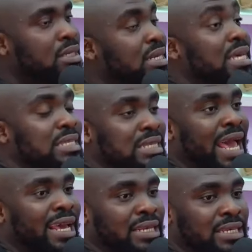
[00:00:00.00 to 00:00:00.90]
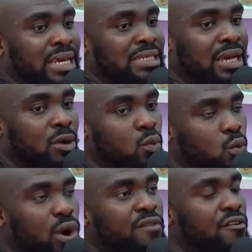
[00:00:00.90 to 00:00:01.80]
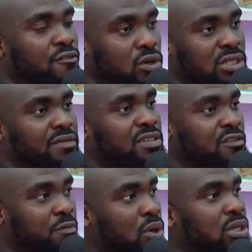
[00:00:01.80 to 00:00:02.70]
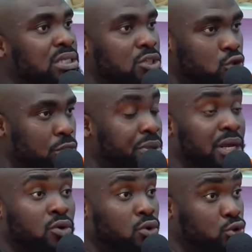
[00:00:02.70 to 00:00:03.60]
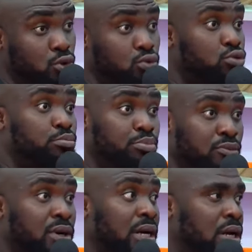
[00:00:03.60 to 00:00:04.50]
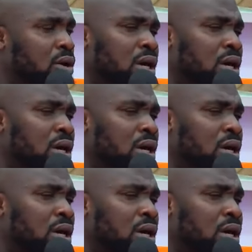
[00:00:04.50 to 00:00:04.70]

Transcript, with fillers: they, like there's a wave of conservative politics sweeping across Europe right now,